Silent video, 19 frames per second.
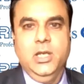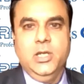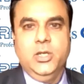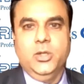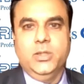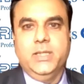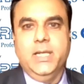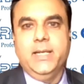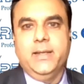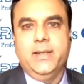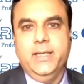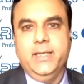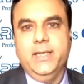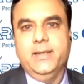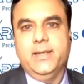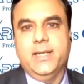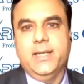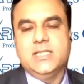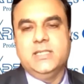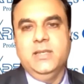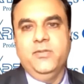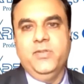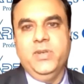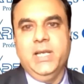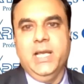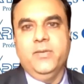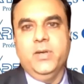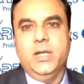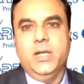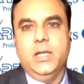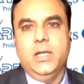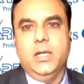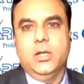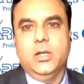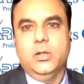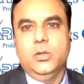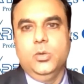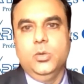now that rating rationale will have
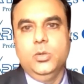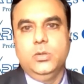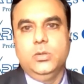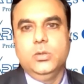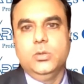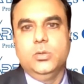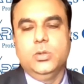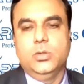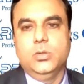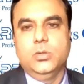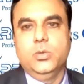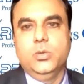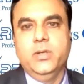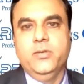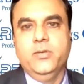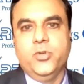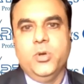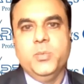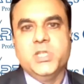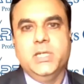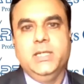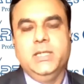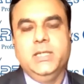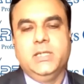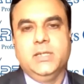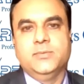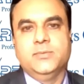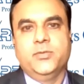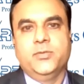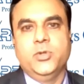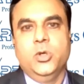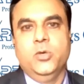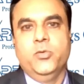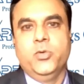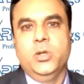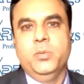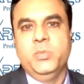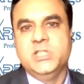a good information in terms of the
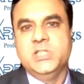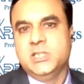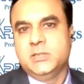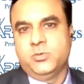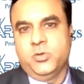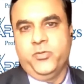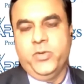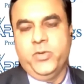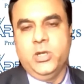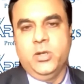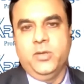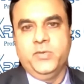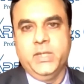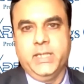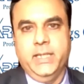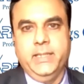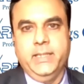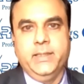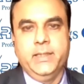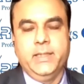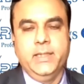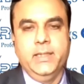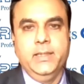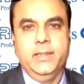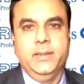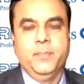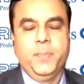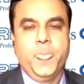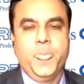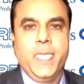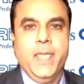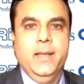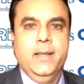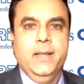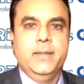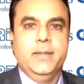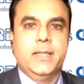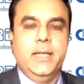overall business profile of that entity,
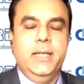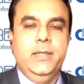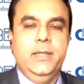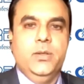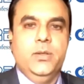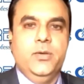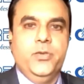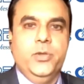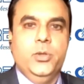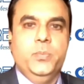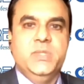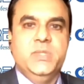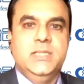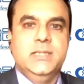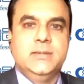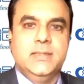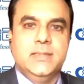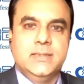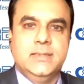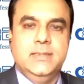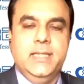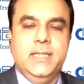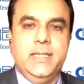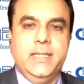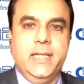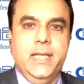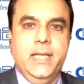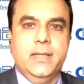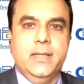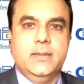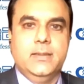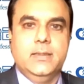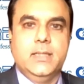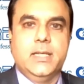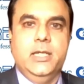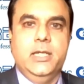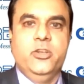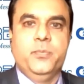the kind of business risks they take,
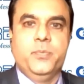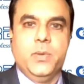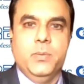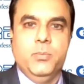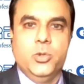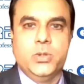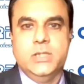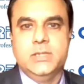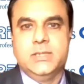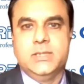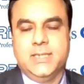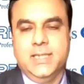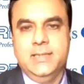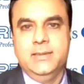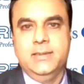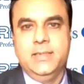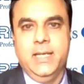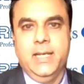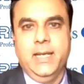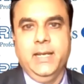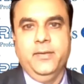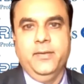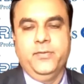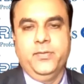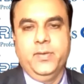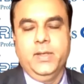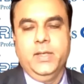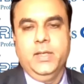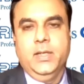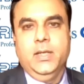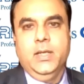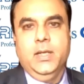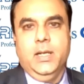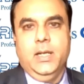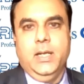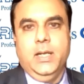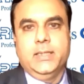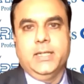the kind of promoter strength they have,
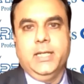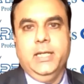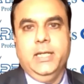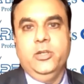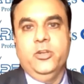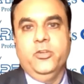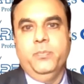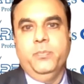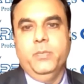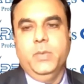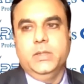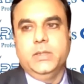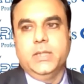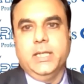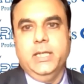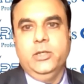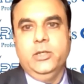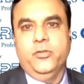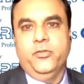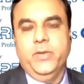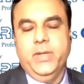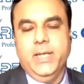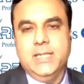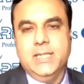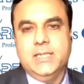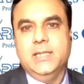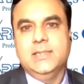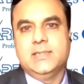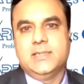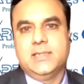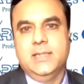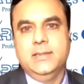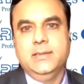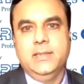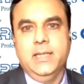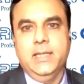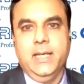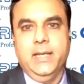the kind of financial
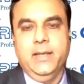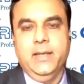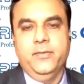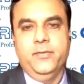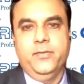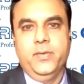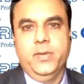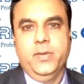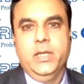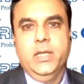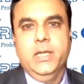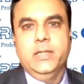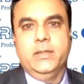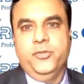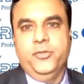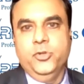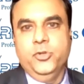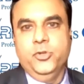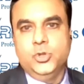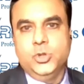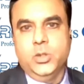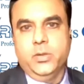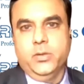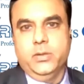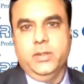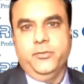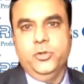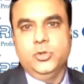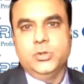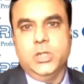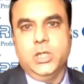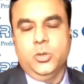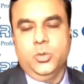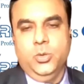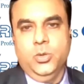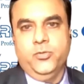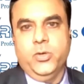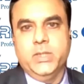strength they have, the future
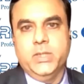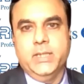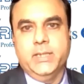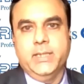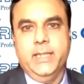outlook for that